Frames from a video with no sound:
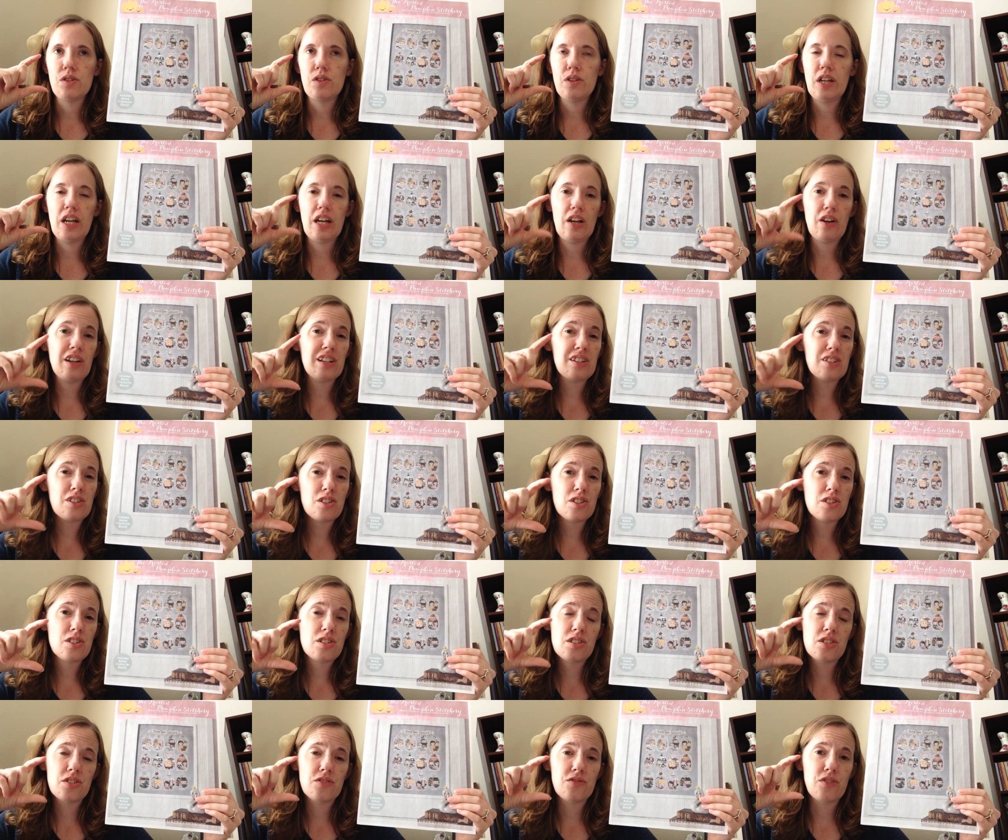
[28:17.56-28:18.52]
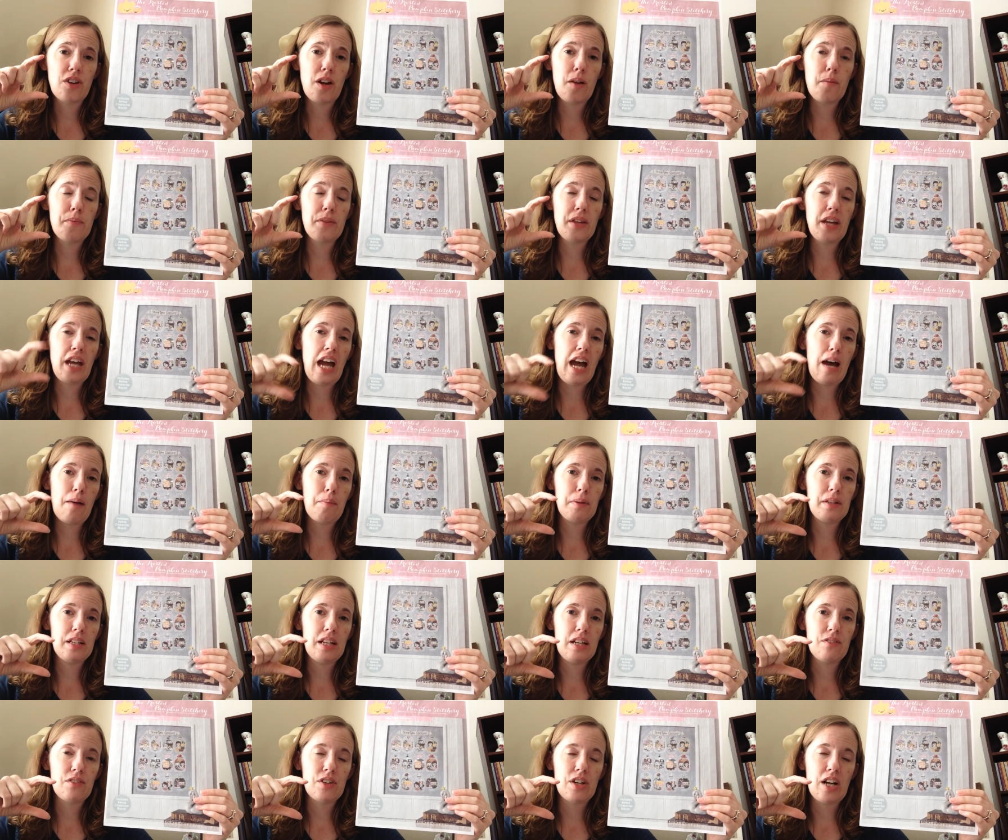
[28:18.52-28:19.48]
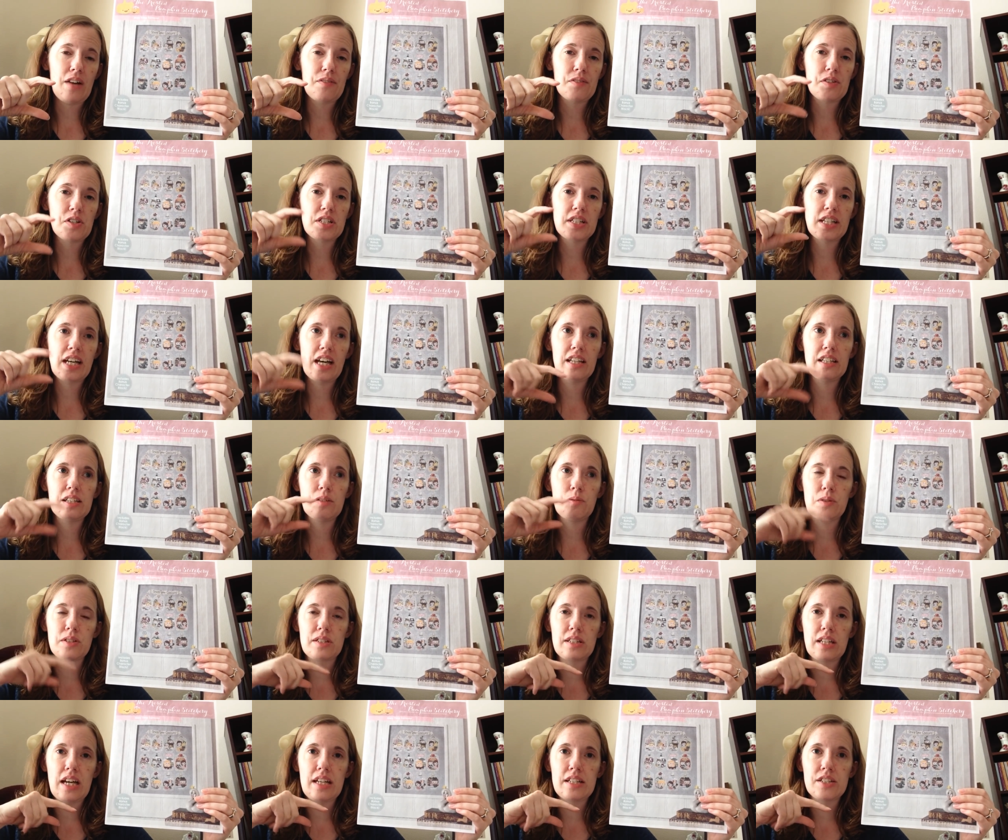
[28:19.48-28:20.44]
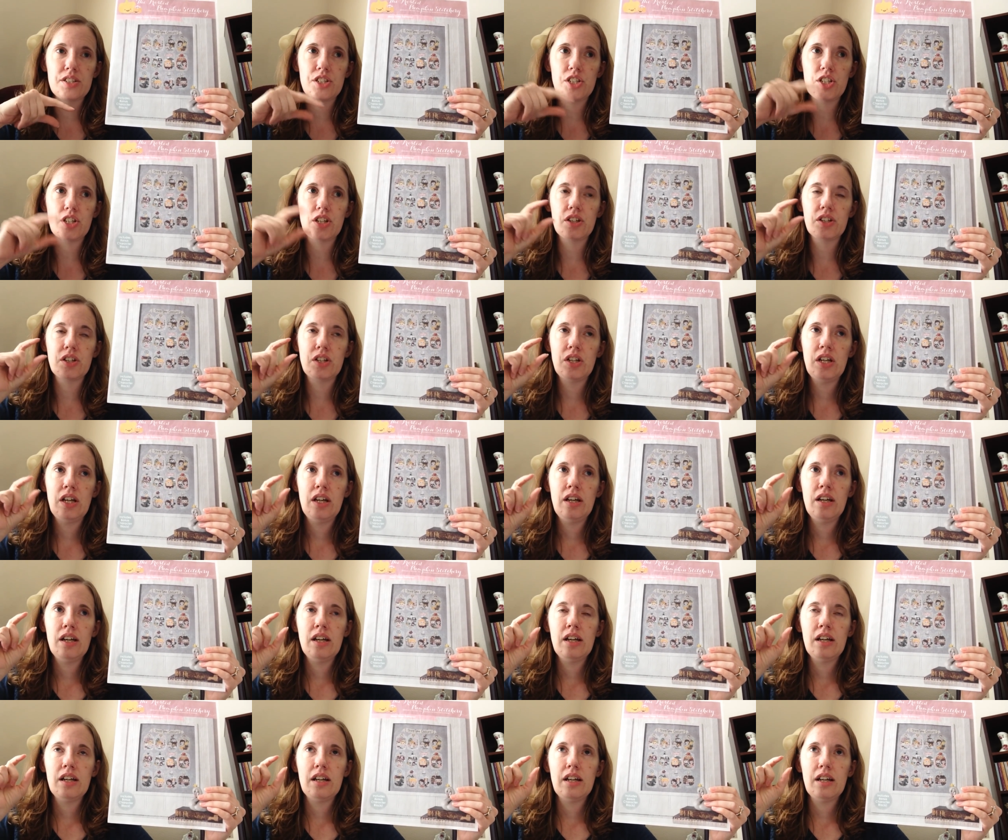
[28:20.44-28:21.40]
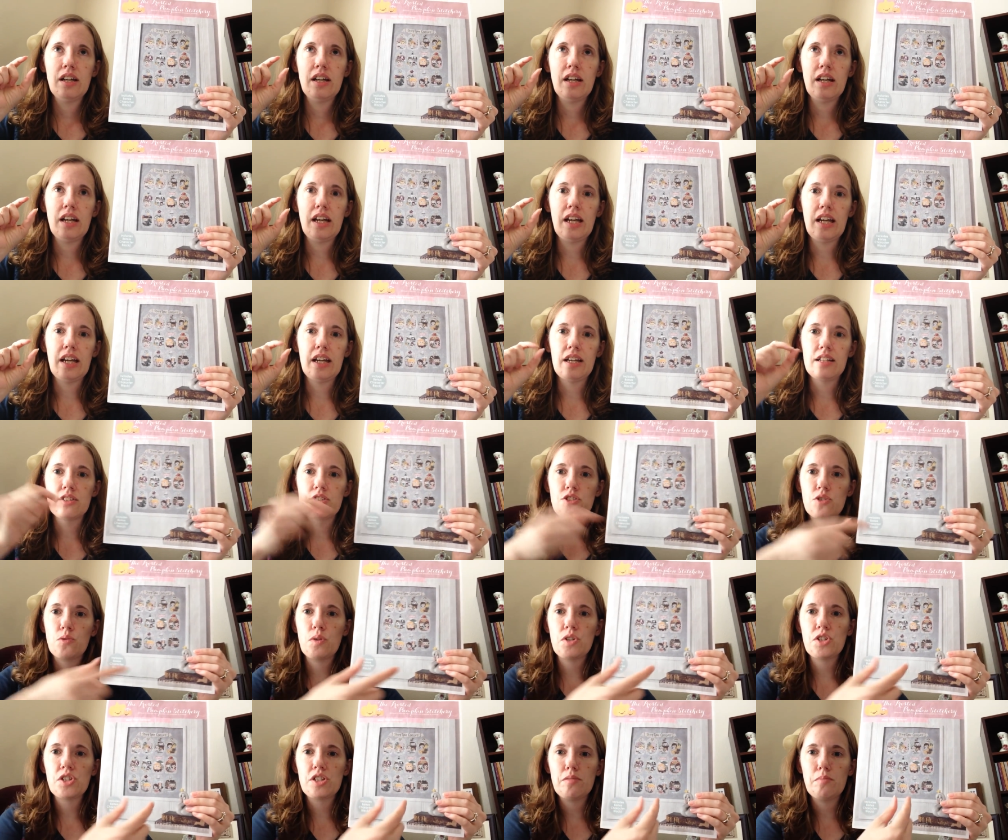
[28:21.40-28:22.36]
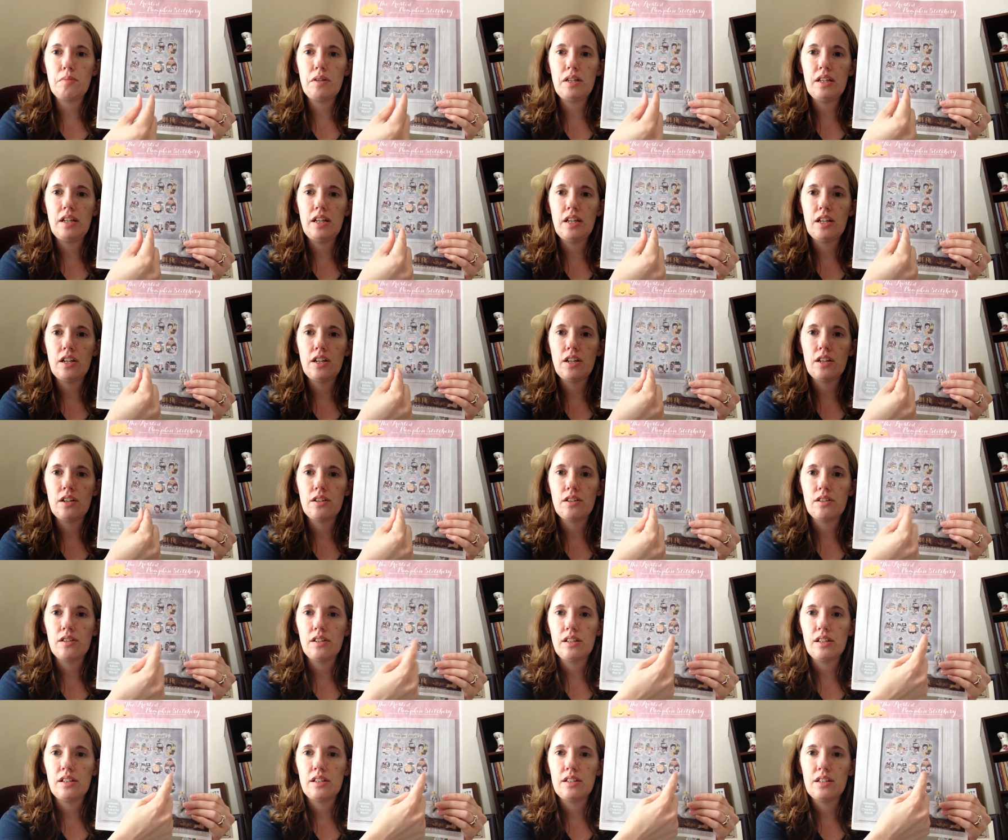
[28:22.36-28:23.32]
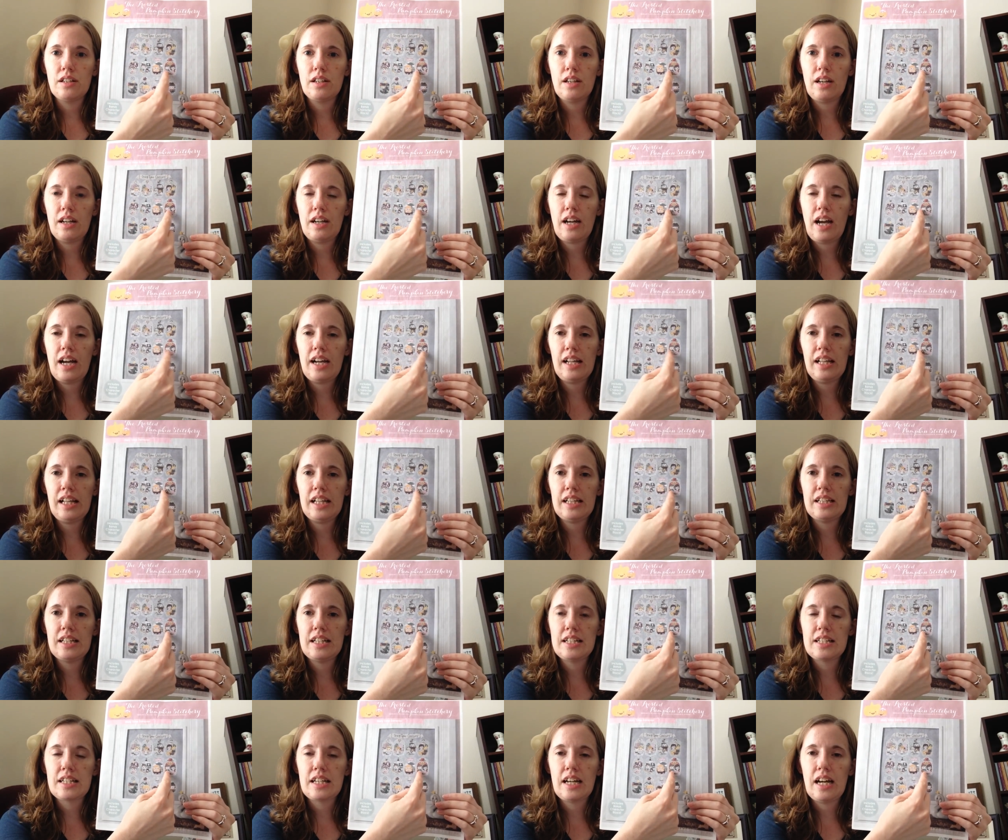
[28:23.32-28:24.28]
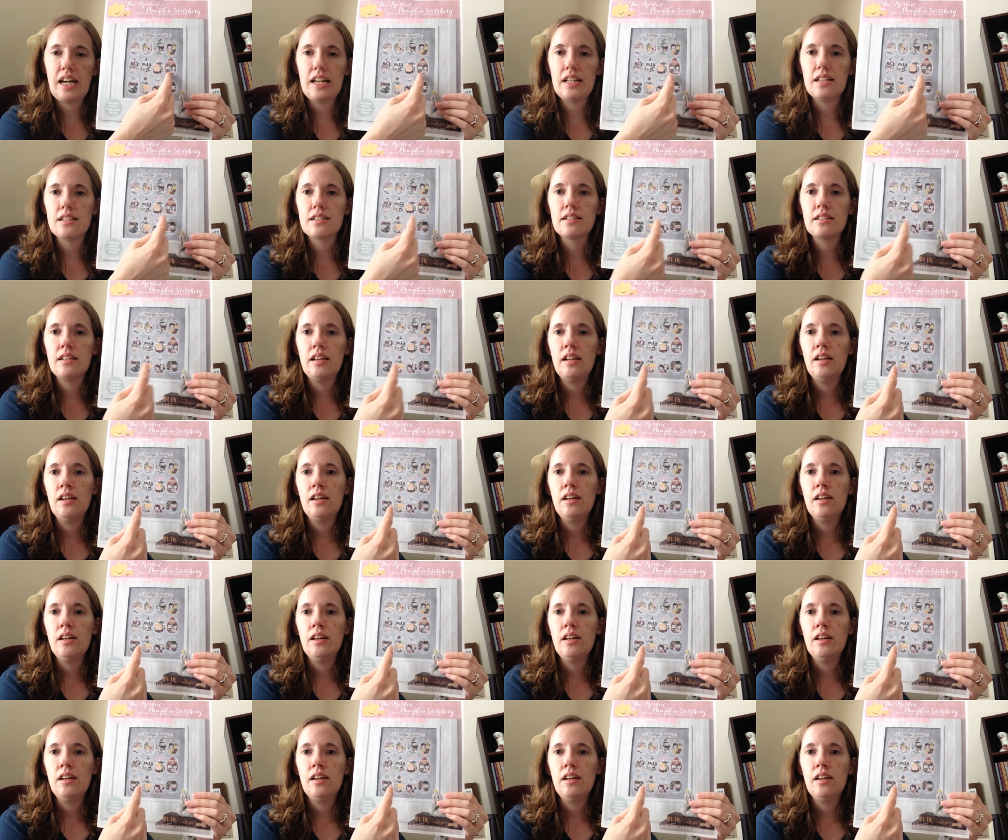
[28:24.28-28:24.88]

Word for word: characters from the Happily Ever After style that was last year and squished them in here, kind of like these guys.